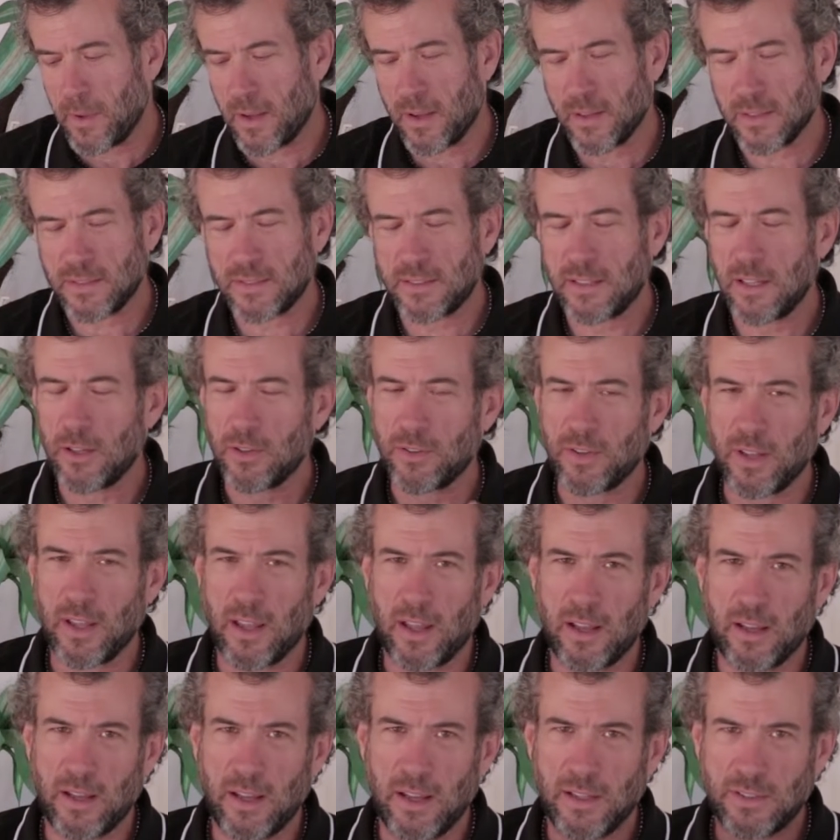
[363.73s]
because tilting
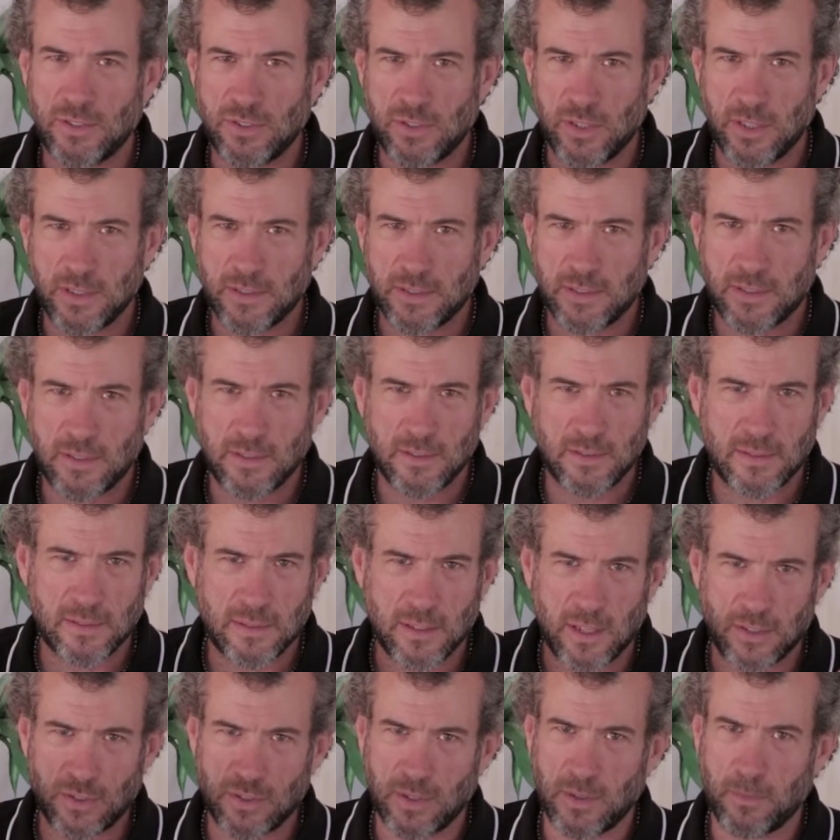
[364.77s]
it is just
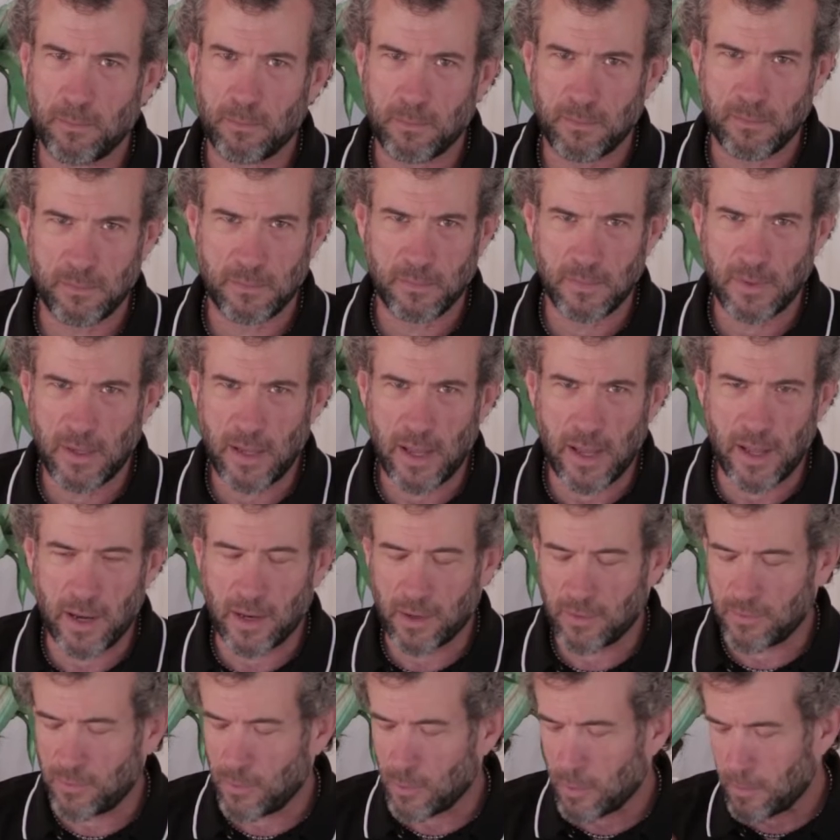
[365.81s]
such a
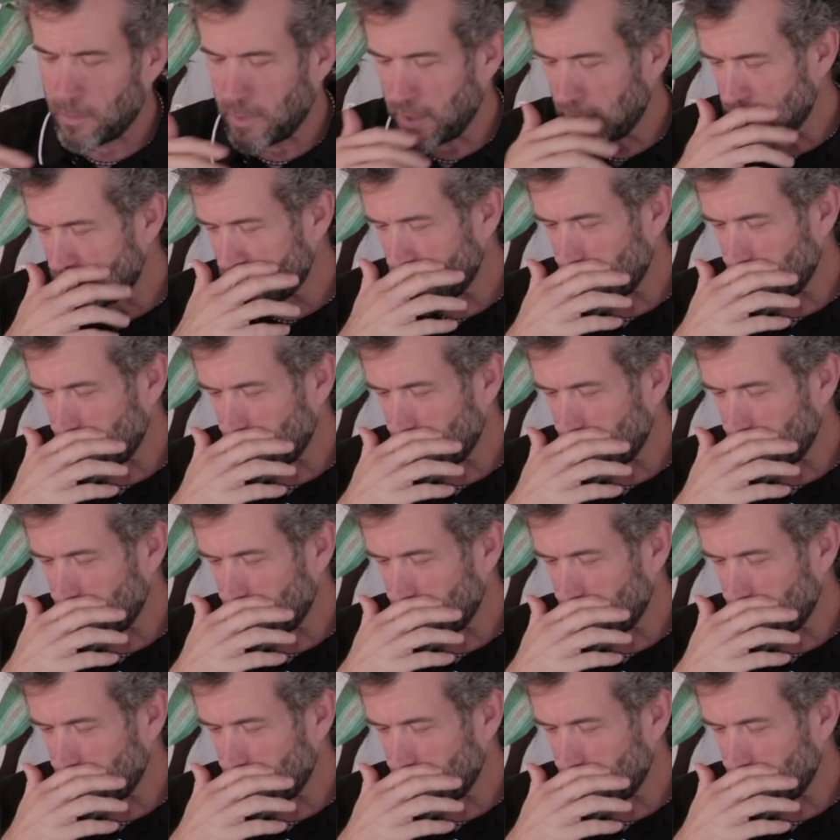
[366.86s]
headache for me.